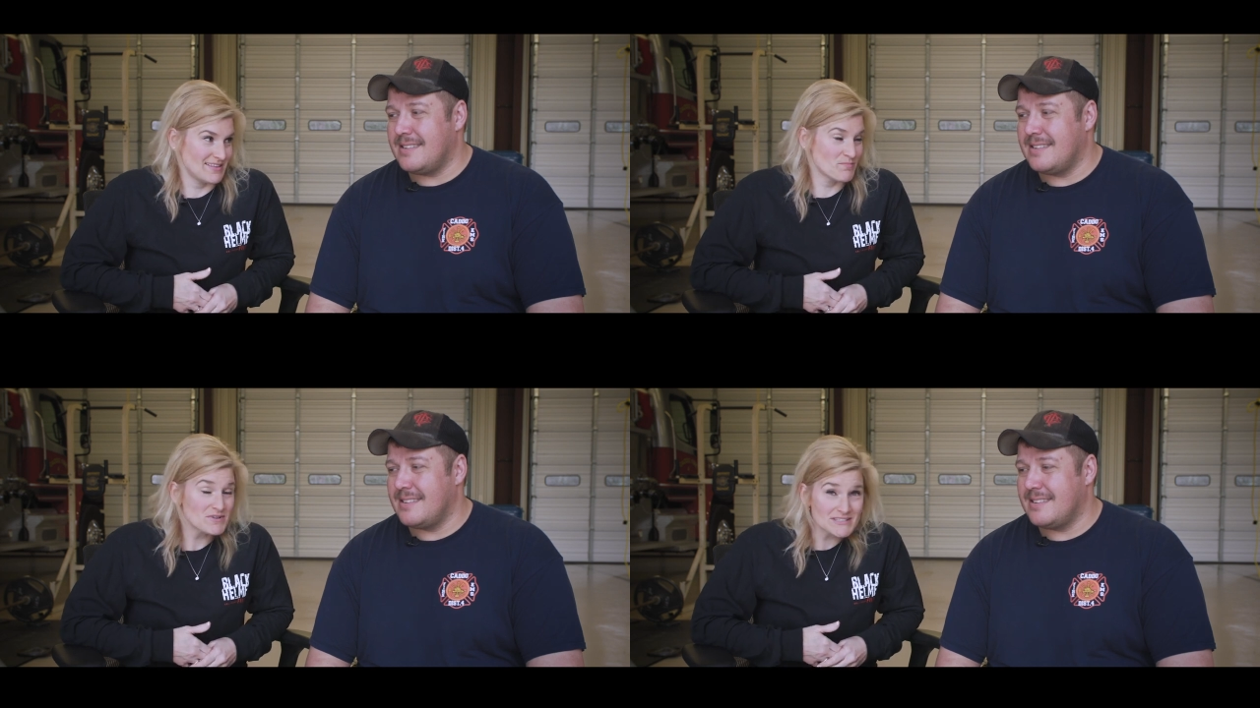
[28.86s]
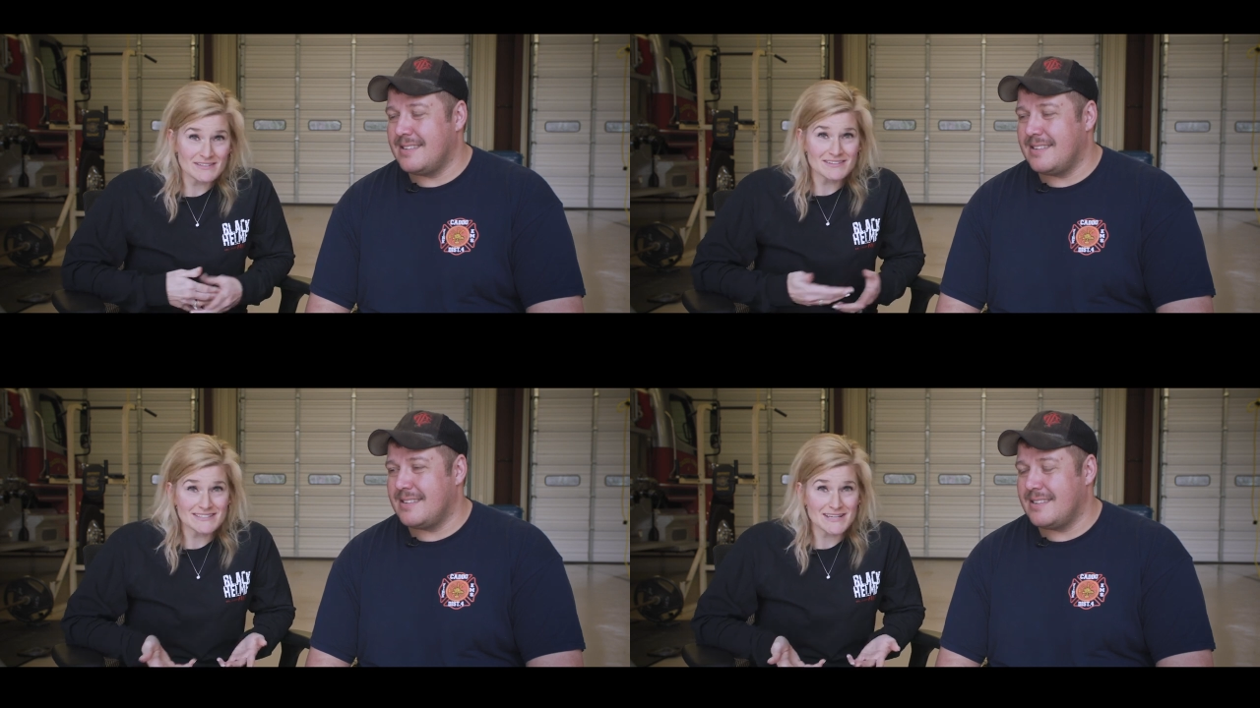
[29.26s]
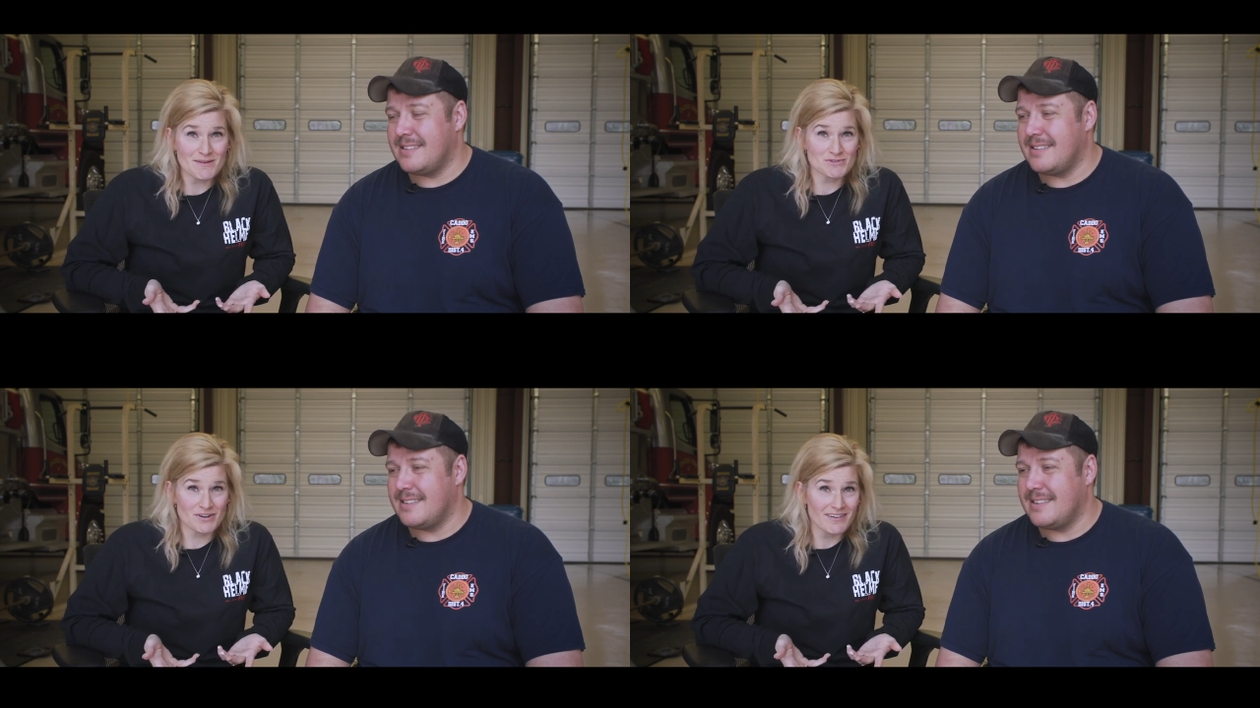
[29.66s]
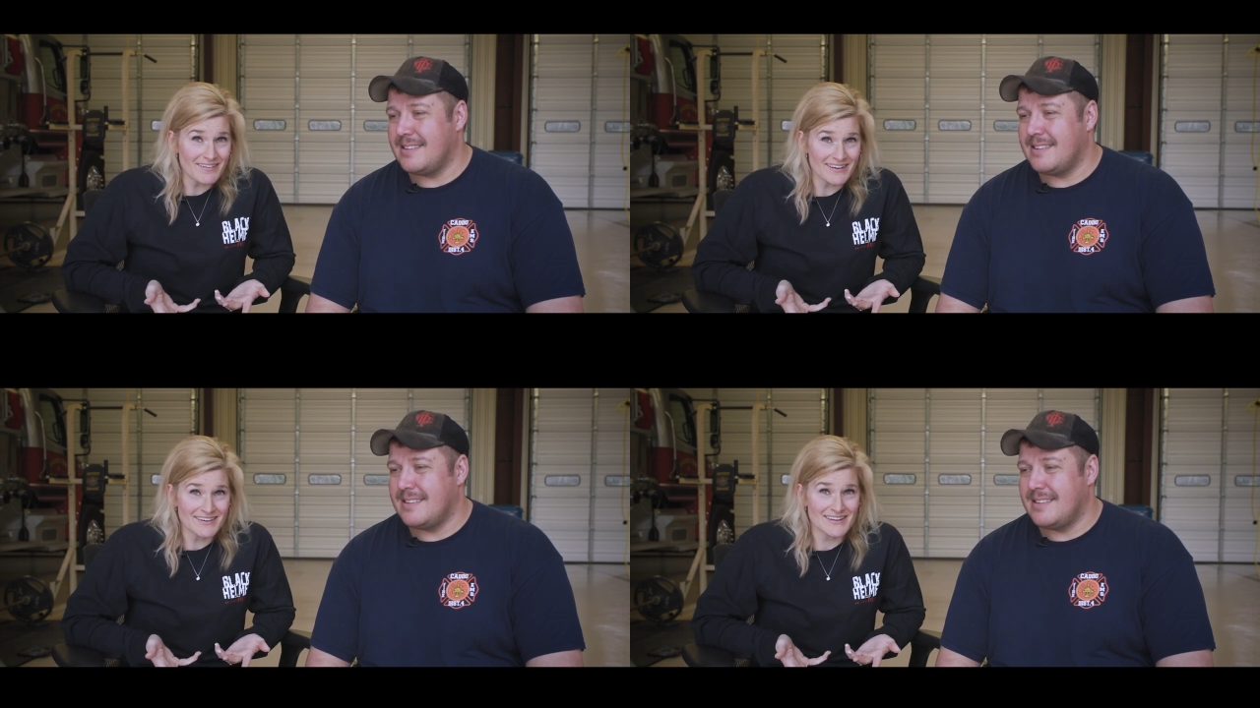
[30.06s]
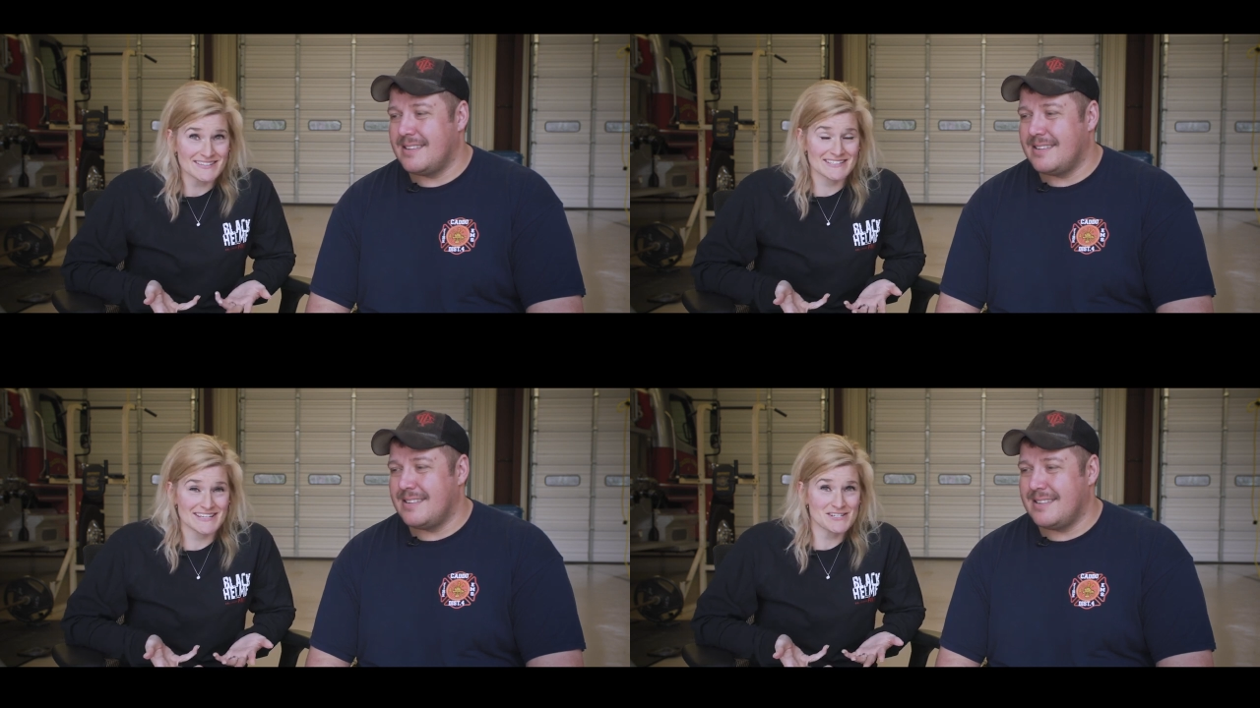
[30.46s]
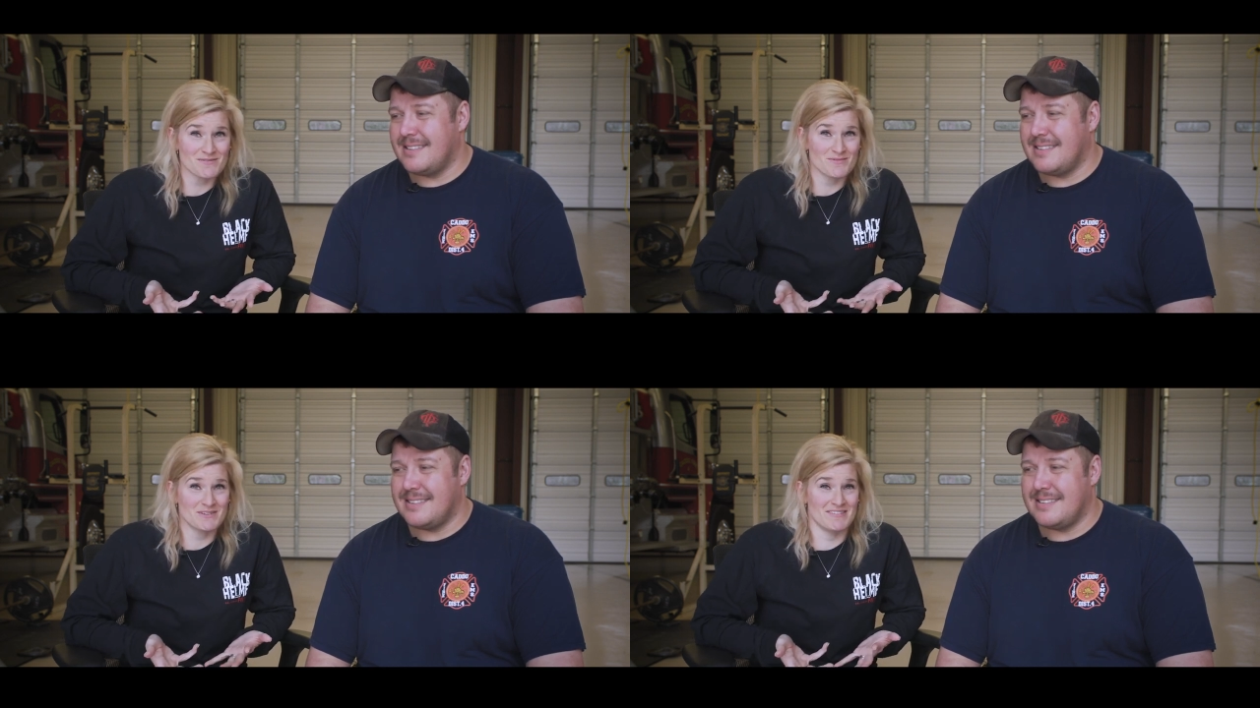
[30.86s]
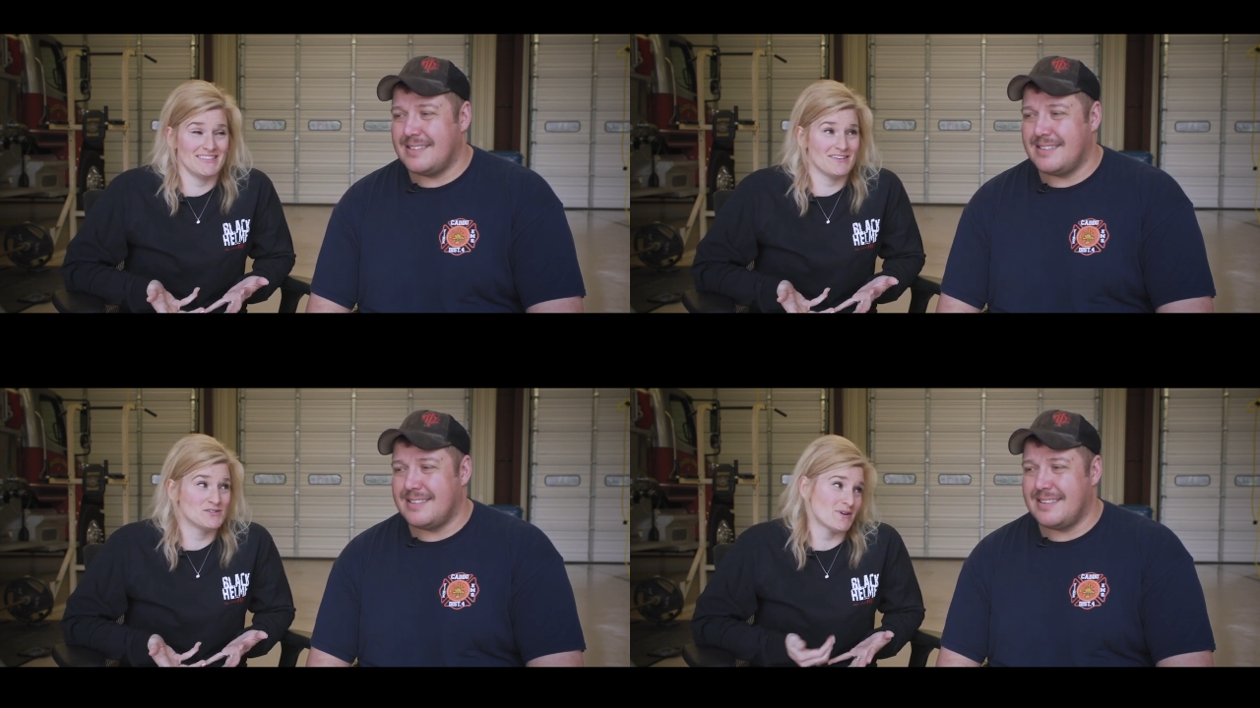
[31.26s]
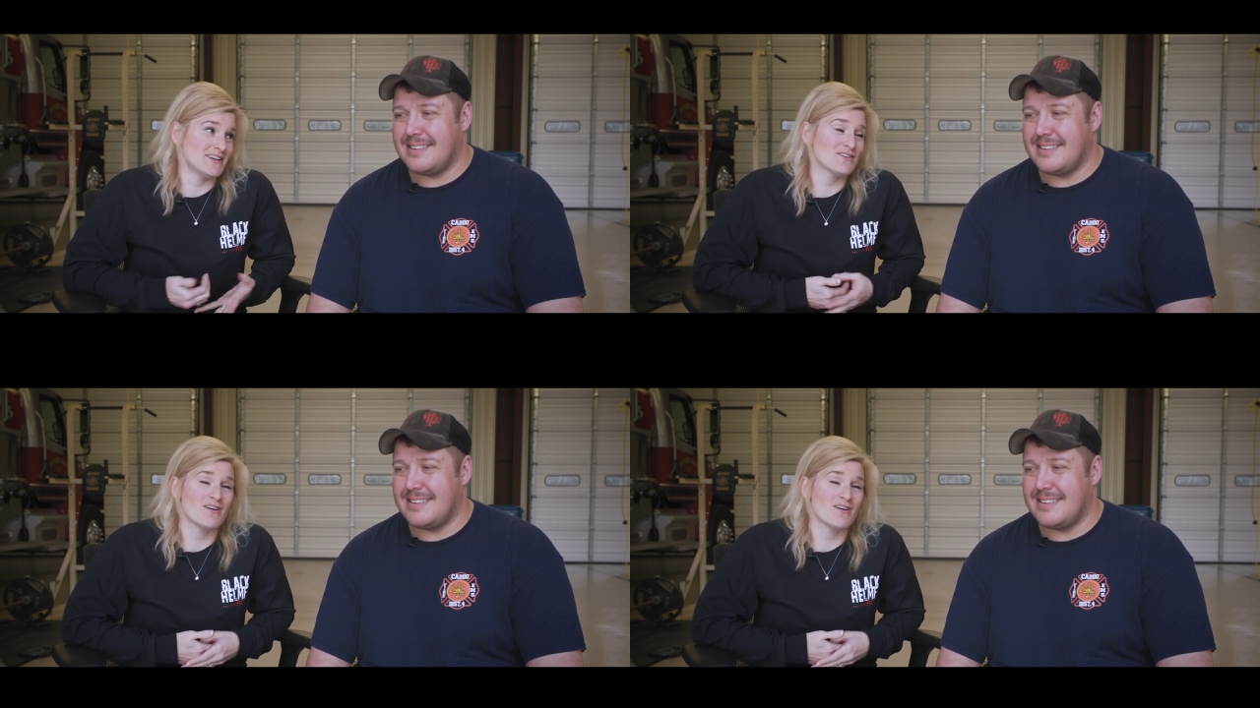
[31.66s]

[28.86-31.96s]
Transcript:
Speaker 1: They pretend that that's Kim That's station one right there. Do I need to